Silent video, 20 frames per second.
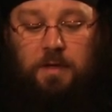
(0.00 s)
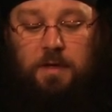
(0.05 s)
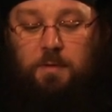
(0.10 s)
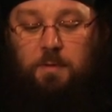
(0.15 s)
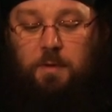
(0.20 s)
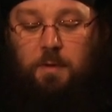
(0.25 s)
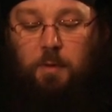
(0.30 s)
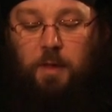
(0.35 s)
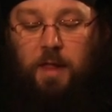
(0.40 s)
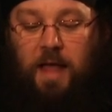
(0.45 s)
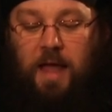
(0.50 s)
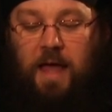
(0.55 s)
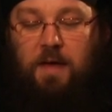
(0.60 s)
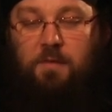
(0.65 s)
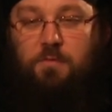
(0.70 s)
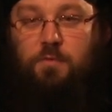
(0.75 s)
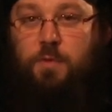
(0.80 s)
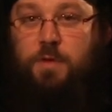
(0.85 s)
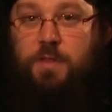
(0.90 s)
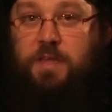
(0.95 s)
We will
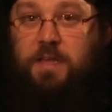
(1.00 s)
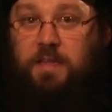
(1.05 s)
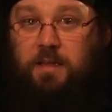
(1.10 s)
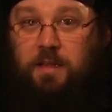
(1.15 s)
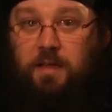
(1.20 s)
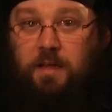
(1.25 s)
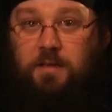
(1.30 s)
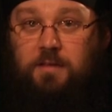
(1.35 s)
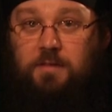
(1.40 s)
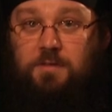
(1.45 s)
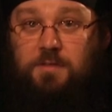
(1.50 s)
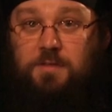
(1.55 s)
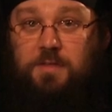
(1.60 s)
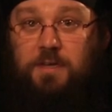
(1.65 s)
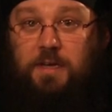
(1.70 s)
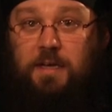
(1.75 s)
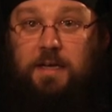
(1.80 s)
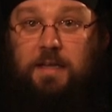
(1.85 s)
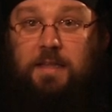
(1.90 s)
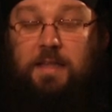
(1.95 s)
have within us
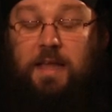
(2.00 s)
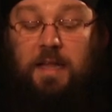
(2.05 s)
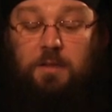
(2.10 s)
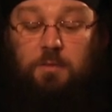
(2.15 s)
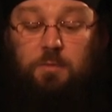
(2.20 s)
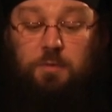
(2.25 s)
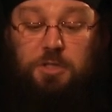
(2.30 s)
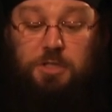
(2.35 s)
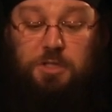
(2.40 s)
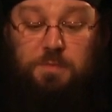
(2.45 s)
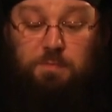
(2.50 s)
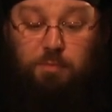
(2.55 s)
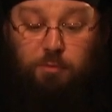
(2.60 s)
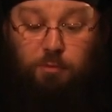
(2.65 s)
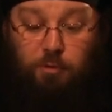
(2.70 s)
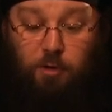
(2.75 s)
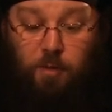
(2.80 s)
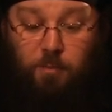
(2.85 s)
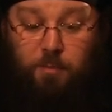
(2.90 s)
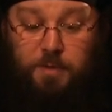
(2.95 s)
that which is
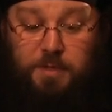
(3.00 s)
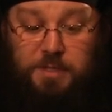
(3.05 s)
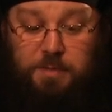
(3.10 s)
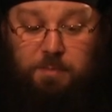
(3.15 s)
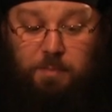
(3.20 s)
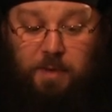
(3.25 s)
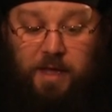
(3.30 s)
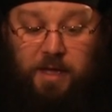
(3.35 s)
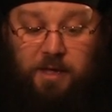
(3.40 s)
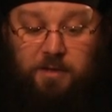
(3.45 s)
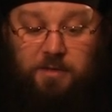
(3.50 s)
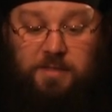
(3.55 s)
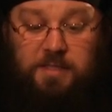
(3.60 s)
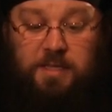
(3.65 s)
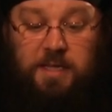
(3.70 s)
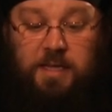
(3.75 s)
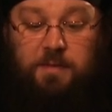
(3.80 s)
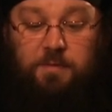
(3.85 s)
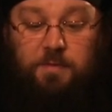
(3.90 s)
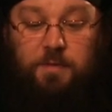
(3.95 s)
promised by our
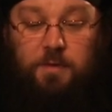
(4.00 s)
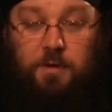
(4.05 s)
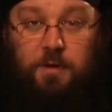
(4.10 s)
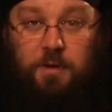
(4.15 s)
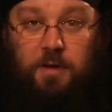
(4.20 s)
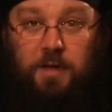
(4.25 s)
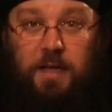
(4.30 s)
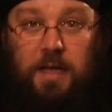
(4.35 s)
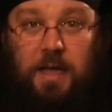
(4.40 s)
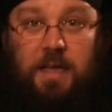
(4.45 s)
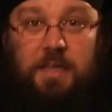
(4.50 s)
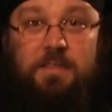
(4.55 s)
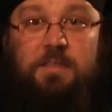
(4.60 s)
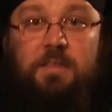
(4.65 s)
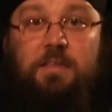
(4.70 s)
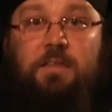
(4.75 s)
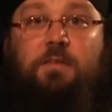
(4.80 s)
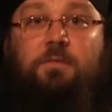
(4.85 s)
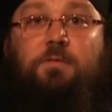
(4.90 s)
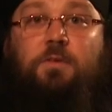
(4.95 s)
Saviour and
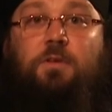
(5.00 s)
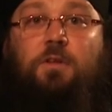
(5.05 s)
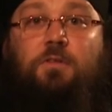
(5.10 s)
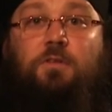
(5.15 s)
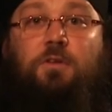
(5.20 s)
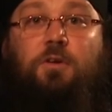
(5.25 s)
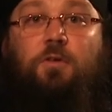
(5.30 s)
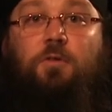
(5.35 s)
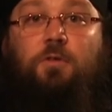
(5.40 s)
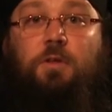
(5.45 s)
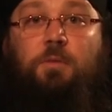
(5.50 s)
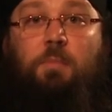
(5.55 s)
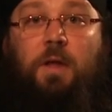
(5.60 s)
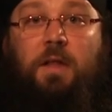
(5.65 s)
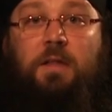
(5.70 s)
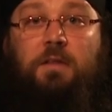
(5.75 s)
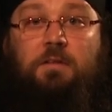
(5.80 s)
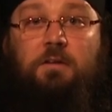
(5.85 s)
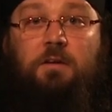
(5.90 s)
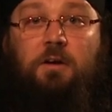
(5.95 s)
delivered on the Holy
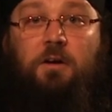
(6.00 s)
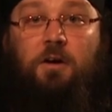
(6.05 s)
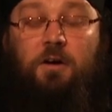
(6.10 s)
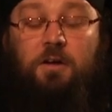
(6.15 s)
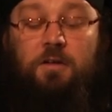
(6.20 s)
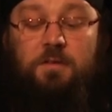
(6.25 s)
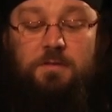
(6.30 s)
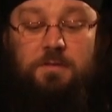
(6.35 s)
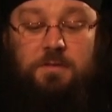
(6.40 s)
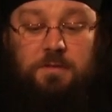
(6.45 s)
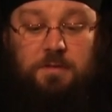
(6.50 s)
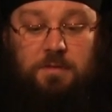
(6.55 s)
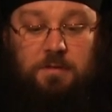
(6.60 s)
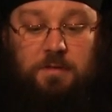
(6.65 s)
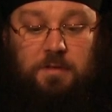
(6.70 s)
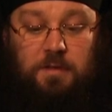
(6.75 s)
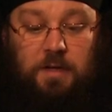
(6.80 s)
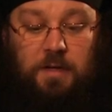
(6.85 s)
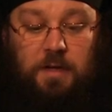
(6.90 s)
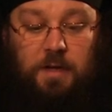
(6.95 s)
Pentecost.
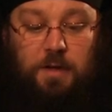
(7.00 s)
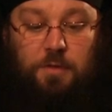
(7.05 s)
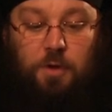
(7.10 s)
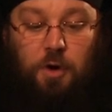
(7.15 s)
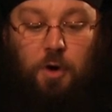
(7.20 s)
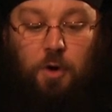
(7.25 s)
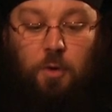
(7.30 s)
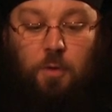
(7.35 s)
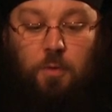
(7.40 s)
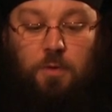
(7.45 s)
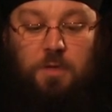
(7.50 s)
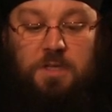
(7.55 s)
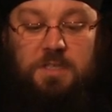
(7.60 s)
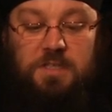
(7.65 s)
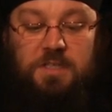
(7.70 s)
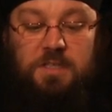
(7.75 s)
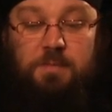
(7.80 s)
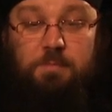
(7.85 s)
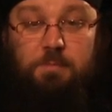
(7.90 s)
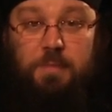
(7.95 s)
The Holy
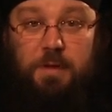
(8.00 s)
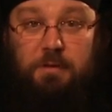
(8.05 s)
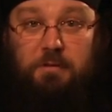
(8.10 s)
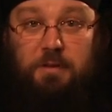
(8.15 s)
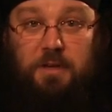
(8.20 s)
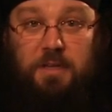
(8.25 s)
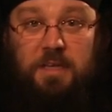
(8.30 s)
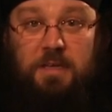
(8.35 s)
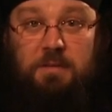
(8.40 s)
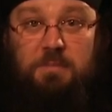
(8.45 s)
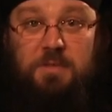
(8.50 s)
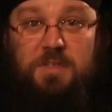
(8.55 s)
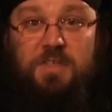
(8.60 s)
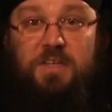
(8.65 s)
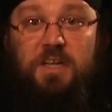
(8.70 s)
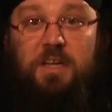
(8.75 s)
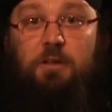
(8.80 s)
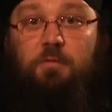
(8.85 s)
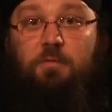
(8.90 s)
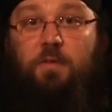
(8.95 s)
Spirit
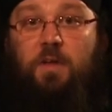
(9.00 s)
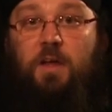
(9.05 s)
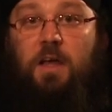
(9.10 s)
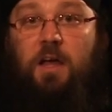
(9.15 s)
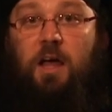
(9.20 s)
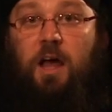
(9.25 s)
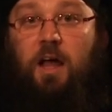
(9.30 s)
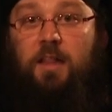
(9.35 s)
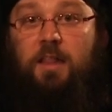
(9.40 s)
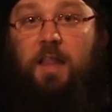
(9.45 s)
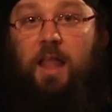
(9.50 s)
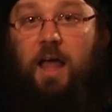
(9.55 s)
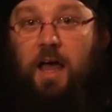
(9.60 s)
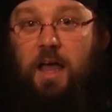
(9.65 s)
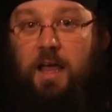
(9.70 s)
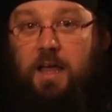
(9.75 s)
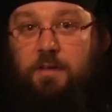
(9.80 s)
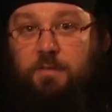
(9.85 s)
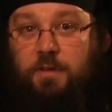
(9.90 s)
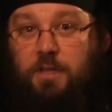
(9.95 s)
Himself,
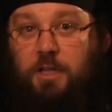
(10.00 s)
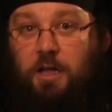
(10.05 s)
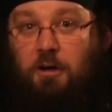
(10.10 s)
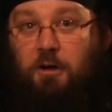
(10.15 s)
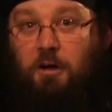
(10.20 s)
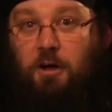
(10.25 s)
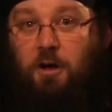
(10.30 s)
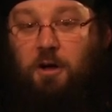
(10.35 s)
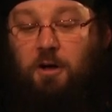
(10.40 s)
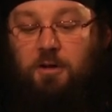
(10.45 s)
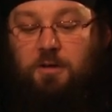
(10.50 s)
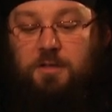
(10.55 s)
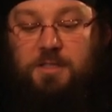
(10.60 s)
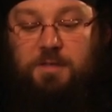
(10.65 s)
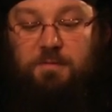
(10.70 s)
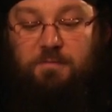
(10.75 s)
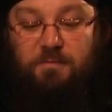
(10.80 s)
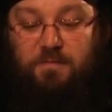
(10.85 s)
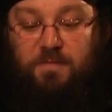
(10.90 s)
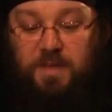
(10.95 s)
alive in our
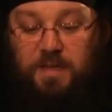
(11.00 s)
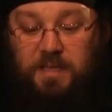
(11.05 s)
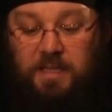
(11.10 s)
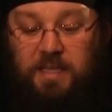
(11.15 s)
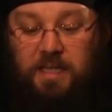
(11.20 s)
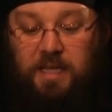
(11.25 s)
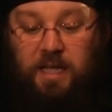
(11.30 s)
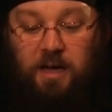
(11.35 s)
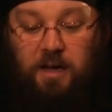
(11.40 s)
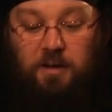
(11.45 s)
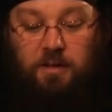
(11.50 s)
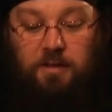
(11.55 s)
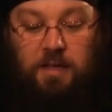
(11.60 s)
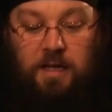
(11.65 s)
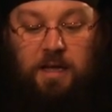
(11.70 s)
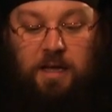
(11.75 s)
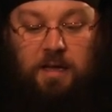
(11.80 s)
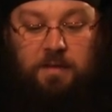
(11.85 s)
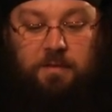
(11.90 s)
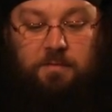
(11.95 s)
hearts, filling our
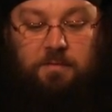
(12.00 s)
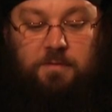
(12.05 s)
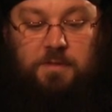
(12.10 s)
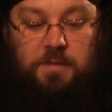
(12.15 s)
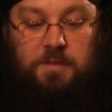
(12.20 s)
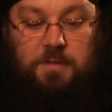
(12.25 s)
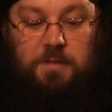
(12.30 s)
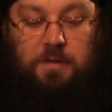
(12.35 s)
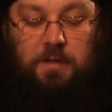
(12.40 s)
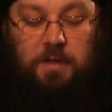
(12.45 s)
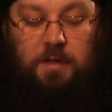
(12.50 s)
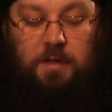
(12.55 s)
lives